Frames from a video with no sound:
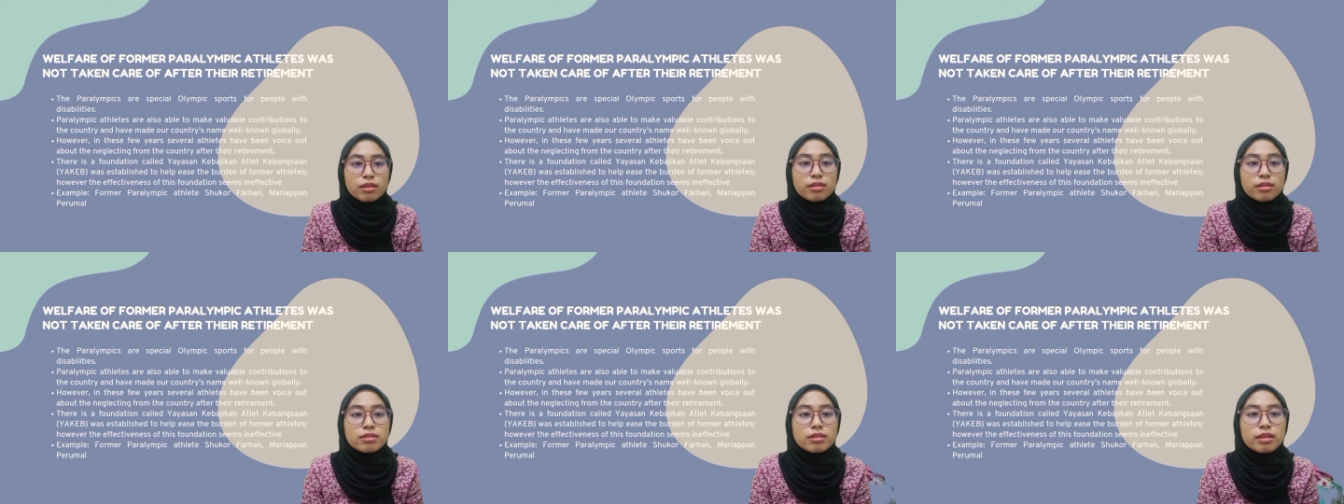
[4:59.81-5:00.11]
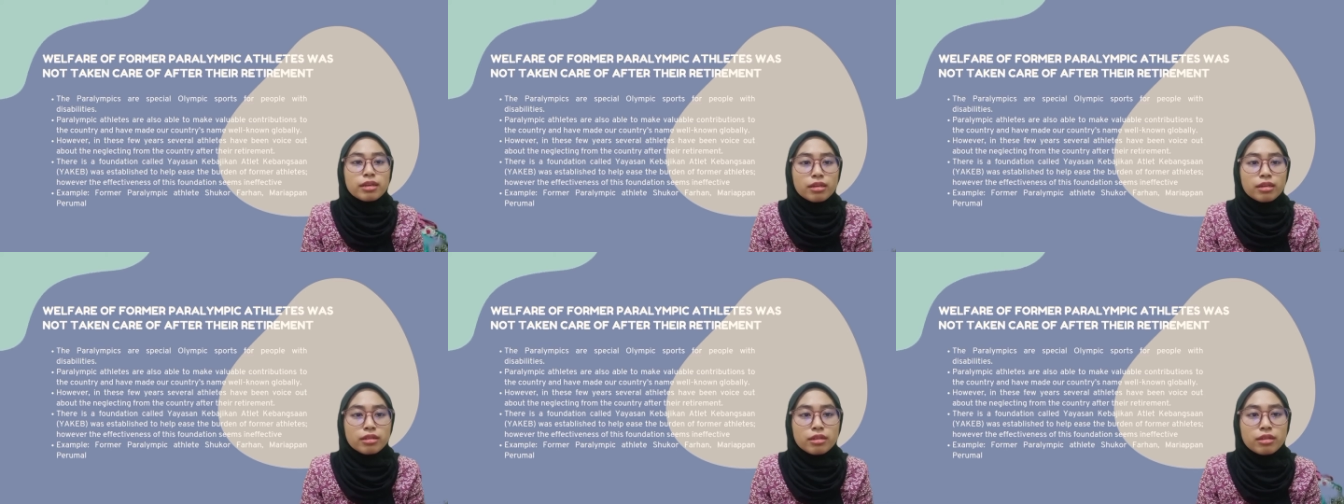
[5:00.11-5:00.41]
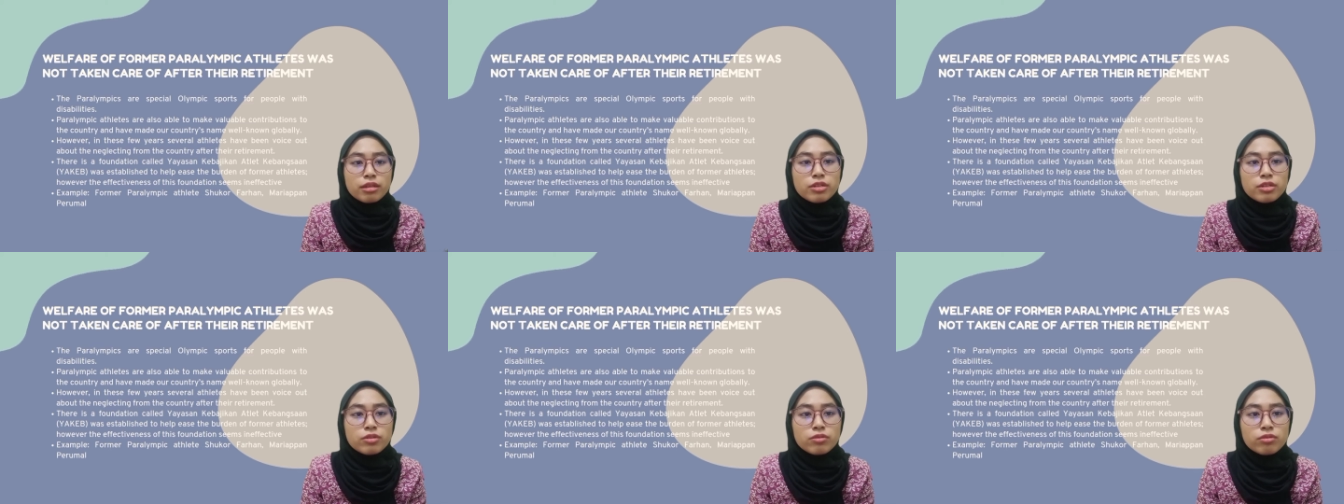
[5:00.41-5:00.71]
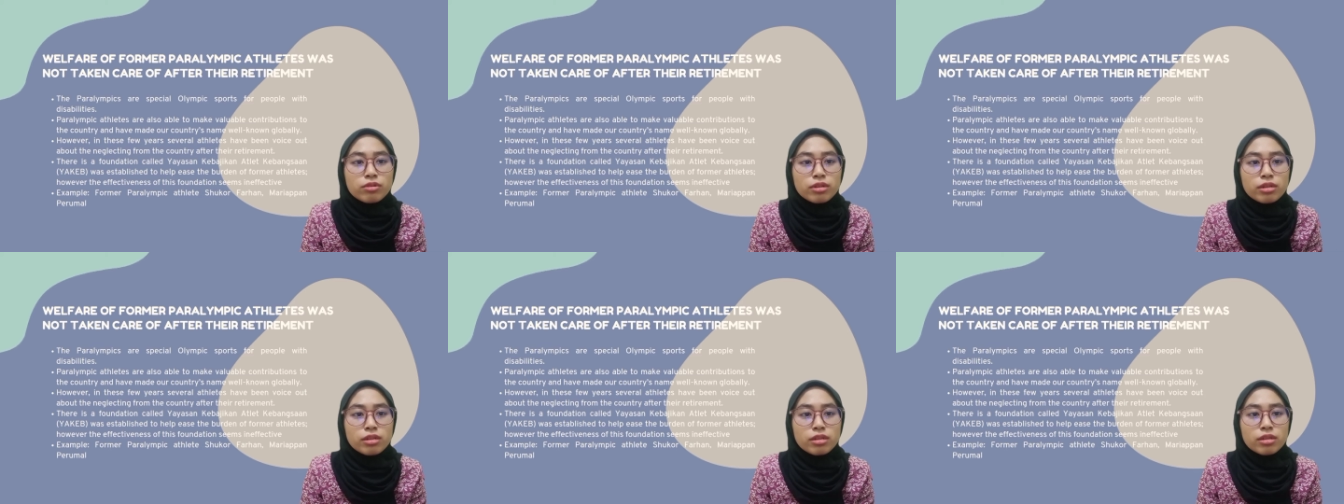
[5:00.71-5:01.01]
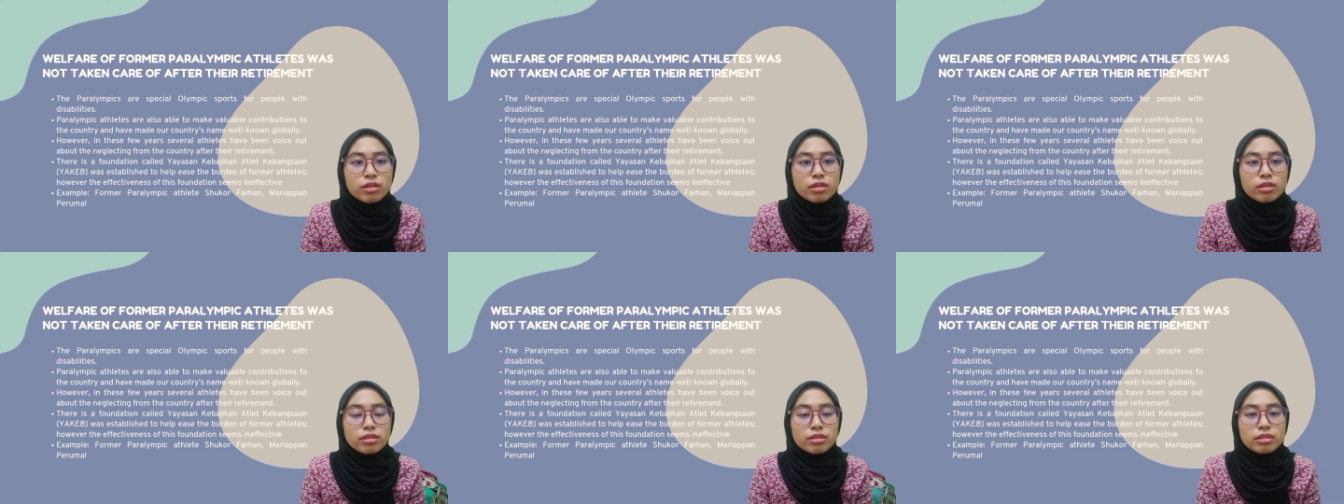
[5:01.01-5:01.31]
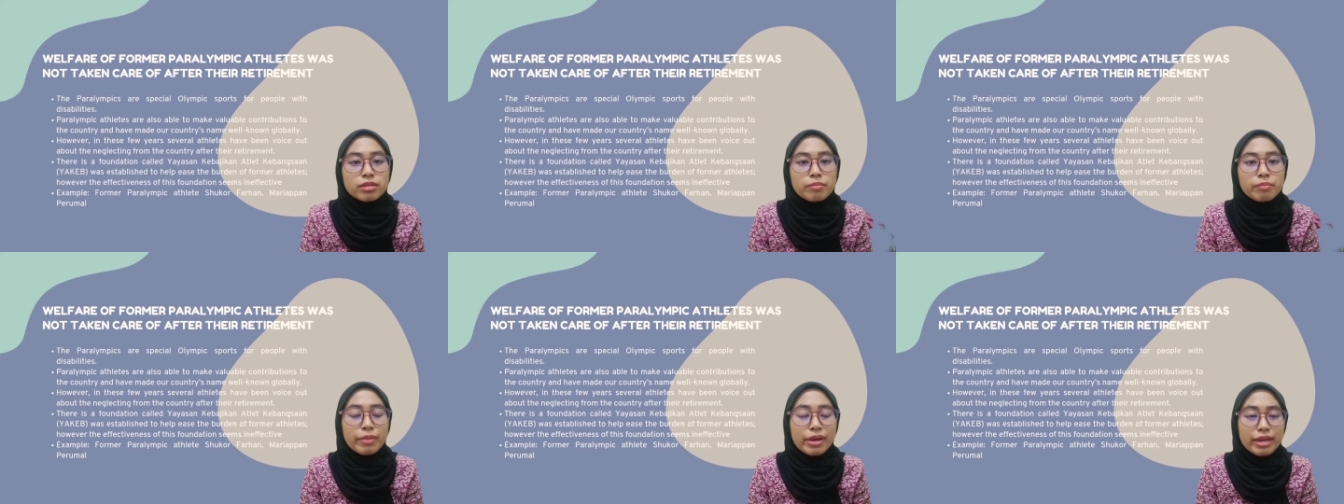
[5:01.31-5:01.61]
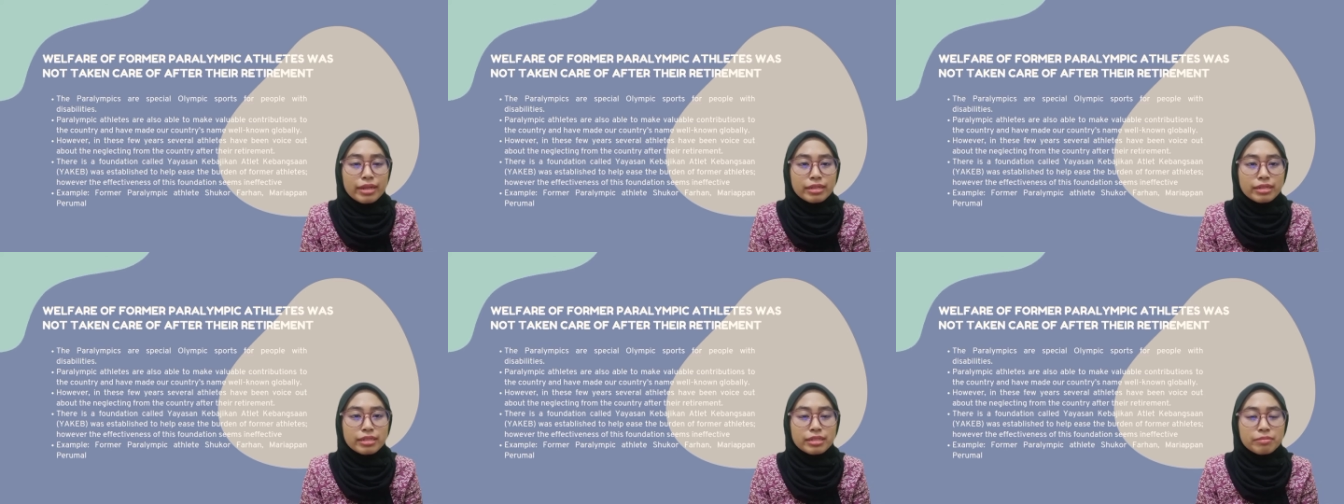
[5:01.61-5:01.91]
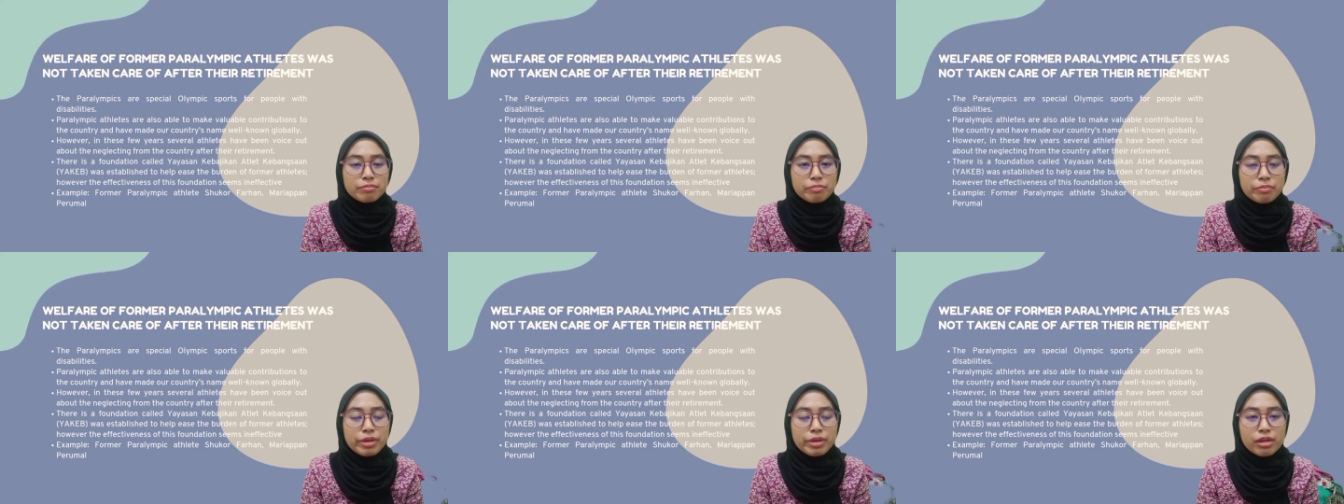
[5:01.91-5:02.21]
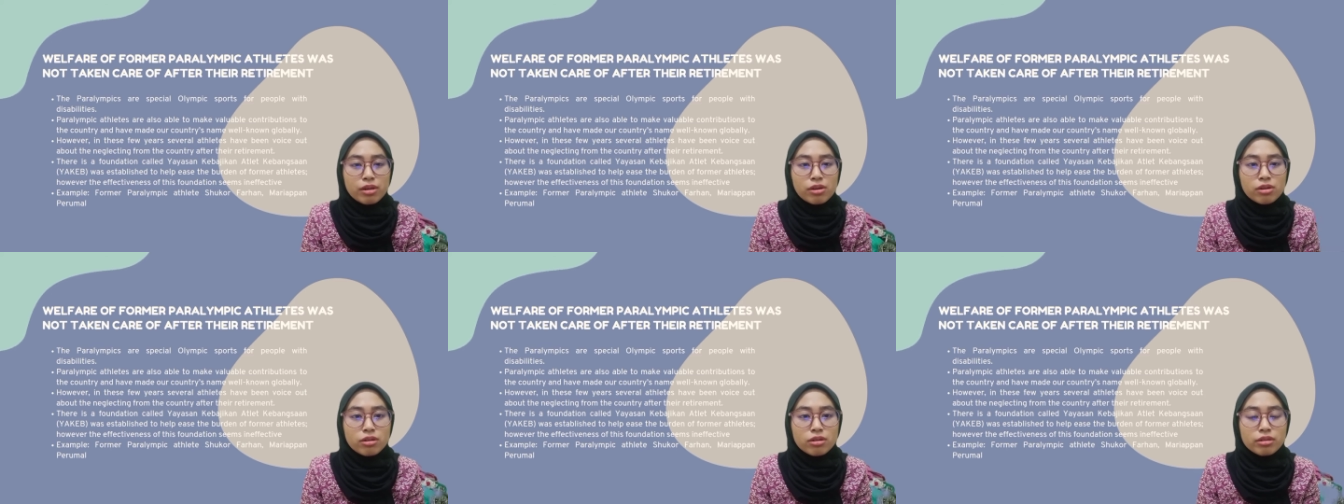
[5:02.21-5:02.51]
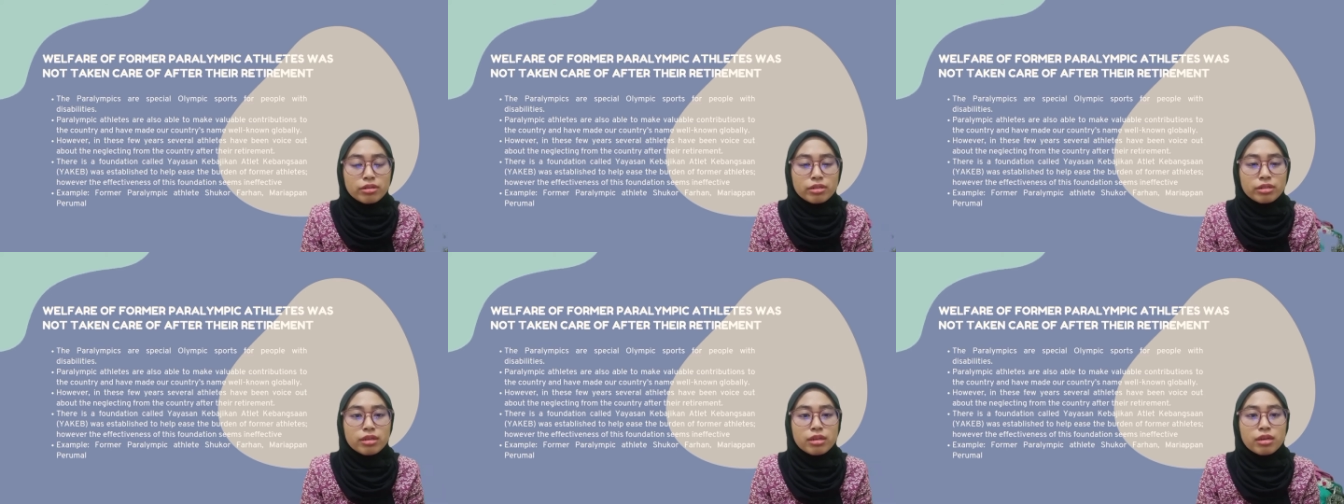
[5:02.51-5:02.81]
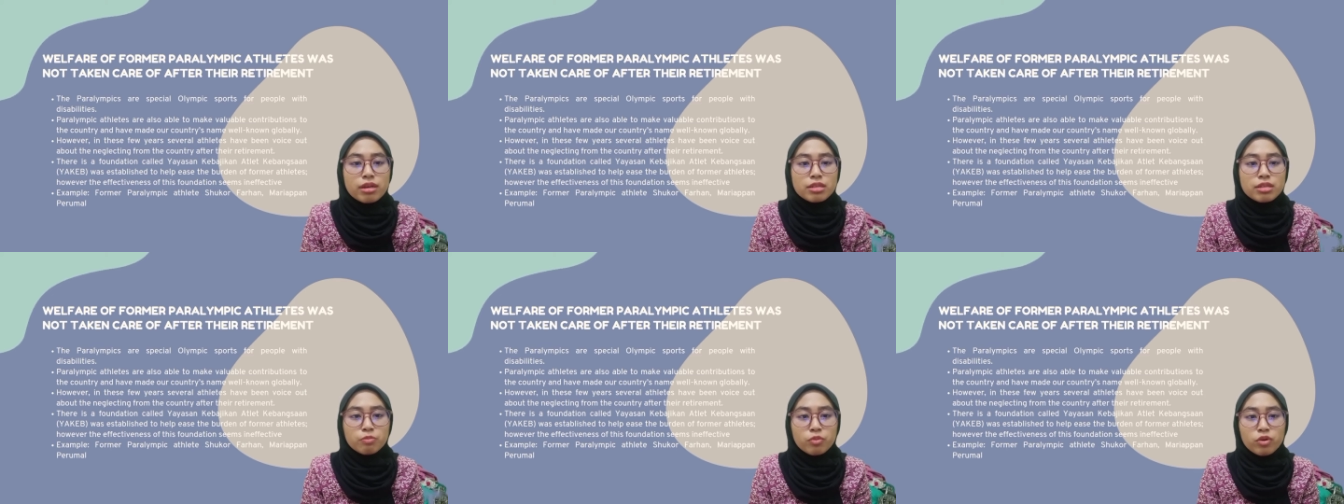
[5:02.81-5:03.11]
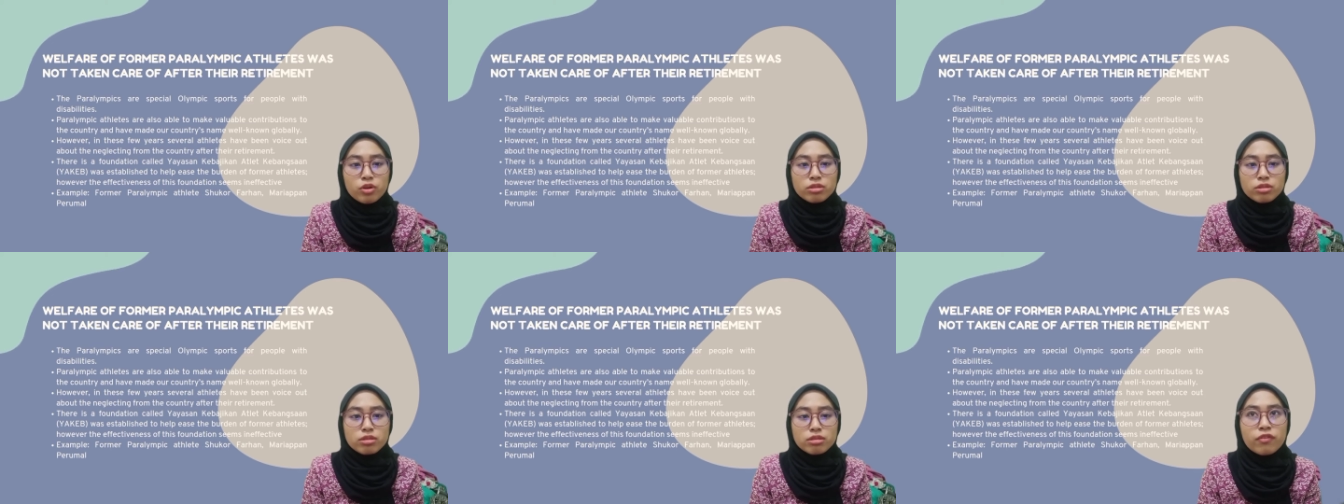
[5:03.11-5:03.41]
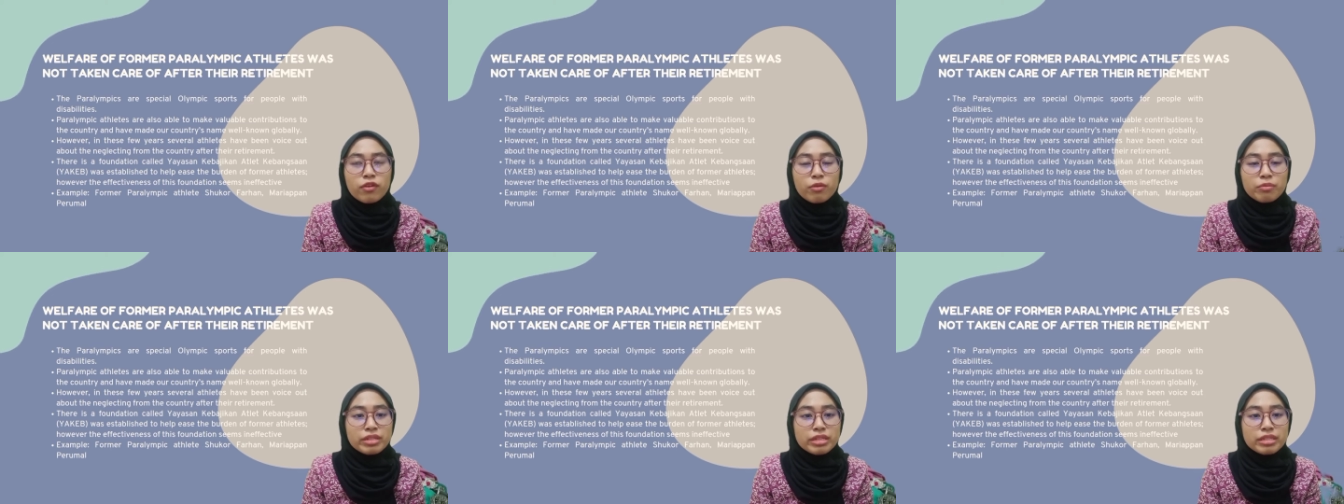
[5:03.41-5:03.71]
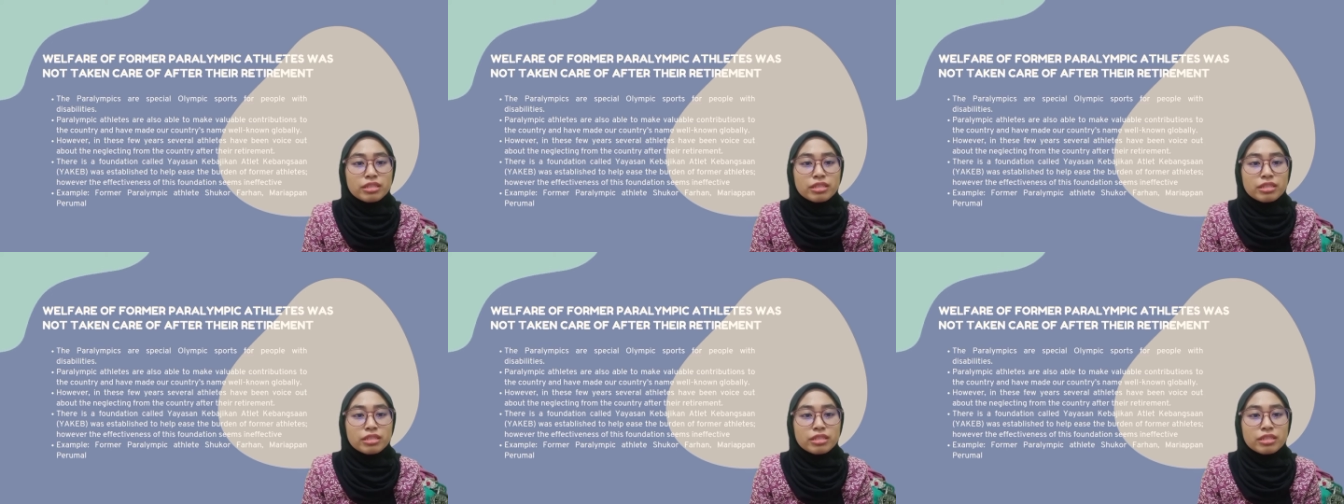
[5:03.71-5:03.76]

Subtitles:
The second issue is the bad impact on sports from